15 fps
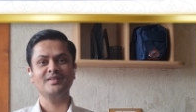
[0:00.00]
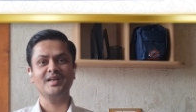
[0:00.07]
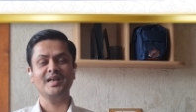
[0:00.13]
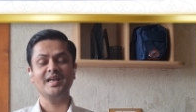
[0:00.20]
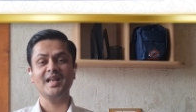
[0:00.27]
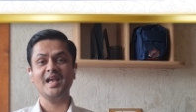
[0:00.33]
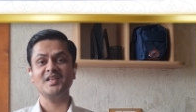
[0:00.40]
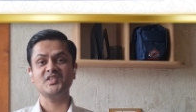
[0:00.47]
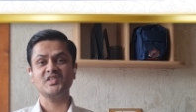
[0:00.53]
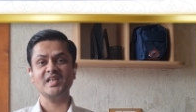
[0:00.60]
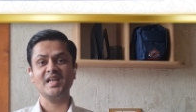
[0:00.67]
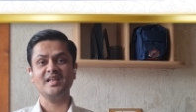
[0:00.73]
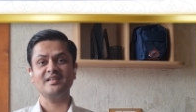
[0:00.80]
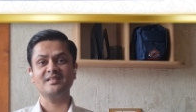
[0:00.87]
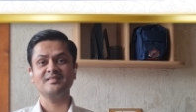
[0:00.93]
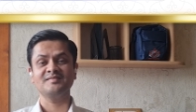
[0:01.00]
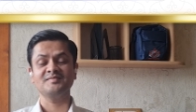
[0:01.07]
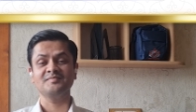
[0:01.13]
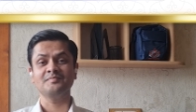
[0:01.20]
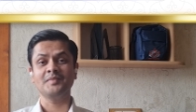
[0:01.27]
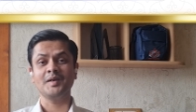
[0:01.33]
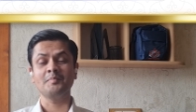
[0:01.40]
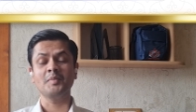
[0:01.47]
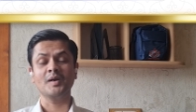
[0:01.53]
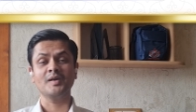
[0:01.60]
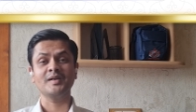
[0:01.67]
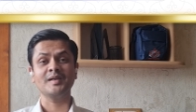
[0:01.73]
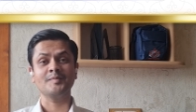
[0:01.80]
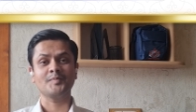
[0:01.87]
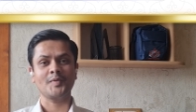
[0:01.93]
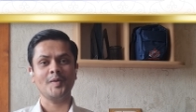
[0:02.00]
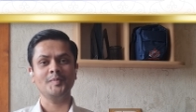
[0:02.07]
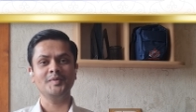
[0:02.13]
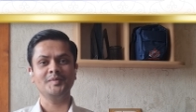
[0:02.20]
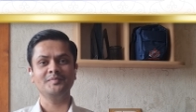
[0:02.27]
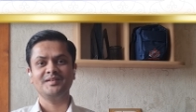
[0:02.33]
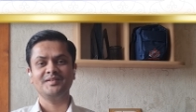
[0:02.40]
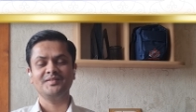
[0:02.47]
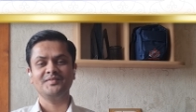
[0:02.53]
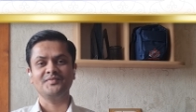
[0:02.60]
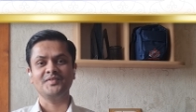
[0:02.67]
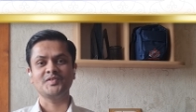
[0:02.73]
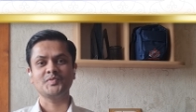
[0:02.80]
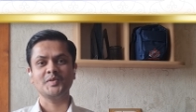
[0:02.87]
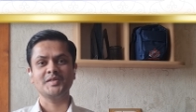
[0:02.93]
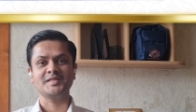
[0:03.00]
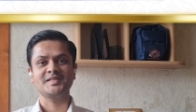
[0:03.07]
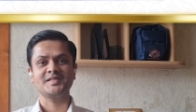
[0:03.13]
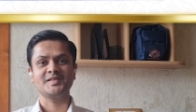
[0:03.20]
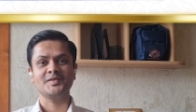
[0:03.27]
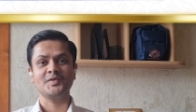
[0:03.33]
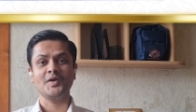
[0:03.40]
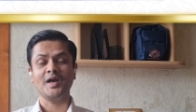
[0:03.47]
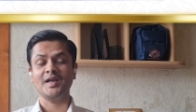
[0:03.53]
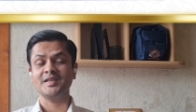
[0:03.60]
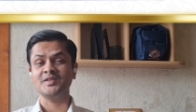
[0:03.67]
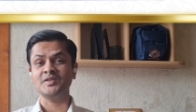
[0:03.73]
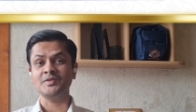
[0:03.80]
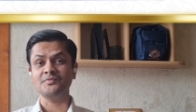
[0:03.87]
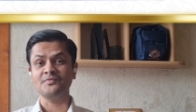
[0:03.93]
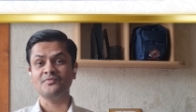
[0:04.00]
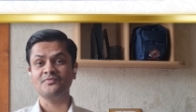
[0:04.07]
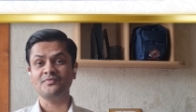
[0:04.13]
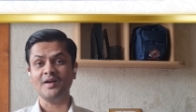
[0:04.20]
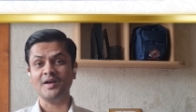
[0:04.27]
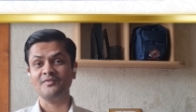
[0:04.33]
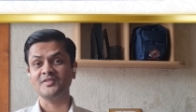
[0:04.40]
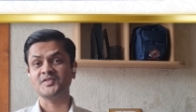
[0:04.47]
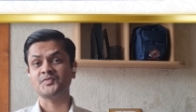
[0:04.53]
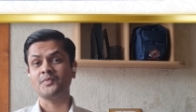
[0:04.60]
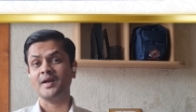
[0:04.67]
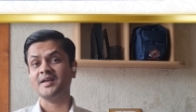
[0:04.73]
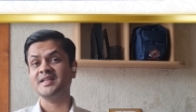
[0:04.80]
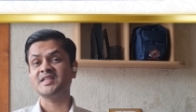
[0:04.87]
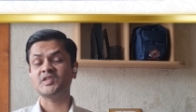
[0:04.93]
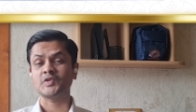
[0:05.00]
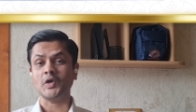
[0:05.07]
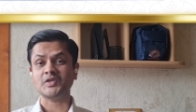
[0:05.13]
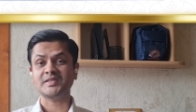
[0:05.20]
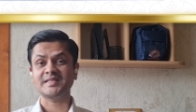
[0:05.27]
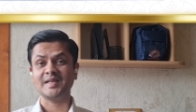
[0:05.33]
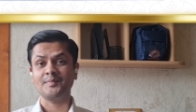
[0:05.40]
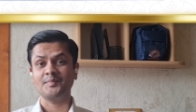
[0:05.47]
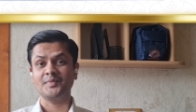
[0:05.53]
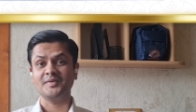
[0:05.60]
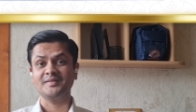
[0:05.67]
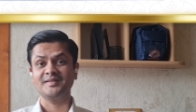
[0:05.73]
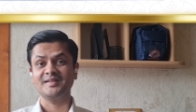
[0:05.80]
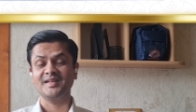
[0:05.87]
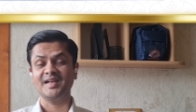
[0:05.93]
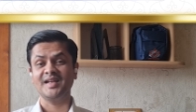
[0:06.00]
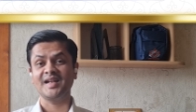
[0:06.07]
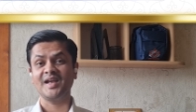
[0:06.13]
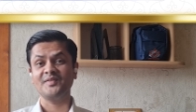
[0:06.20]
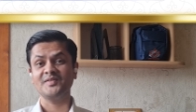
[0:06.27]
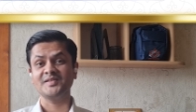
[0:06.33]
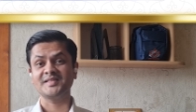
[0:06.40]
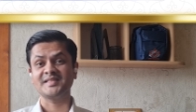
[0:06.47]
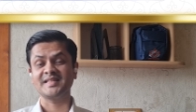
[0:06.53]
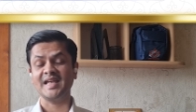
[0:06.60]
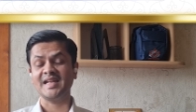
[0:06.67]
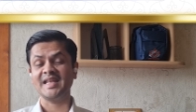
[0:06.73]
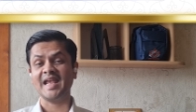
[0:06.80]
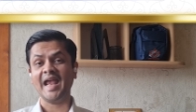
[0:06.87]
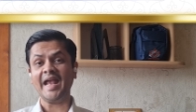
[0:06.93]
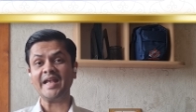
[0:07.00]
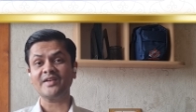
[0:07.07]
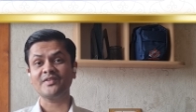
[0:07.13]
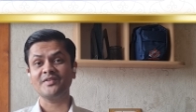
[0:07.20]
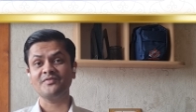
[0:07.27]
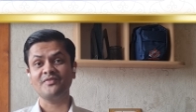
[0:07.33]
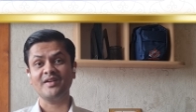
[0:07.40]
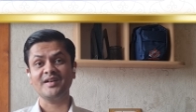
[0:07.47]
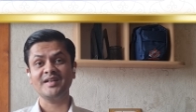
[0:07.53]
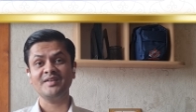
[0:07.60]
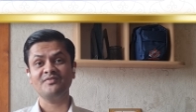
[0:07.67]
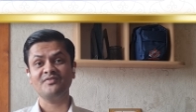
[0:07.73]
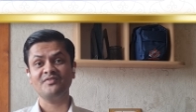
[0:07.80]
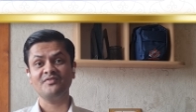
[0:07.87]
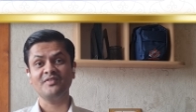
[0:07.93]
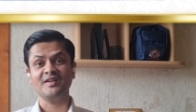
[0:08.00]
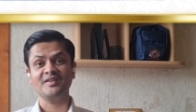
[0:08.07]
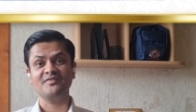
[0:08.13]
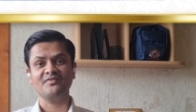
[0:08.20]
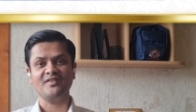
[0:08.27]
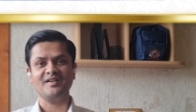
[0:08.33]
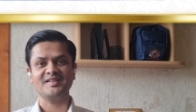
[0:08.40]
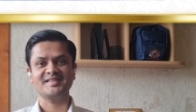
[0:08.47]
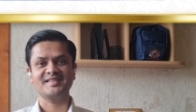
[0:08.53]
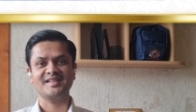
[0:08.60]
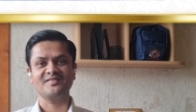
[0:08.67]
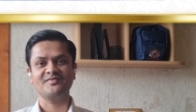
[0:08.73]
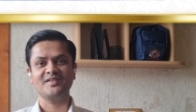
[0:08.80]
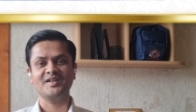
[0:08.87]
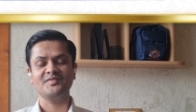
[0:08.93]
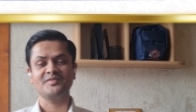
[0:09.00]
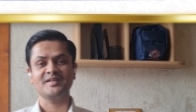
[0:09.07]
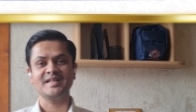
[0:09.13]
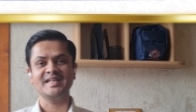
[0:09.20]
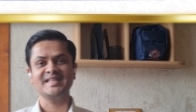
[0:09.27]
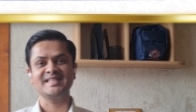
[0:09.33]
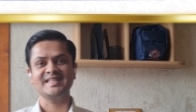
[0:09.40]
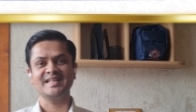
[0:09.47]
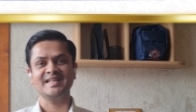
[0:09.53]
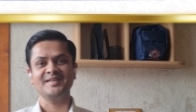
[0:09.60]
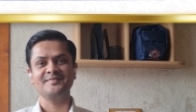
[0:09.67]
and I shared my burning problem, which was, you know, I I was very short tempered and I was getting angry very, very fast and very, very easily.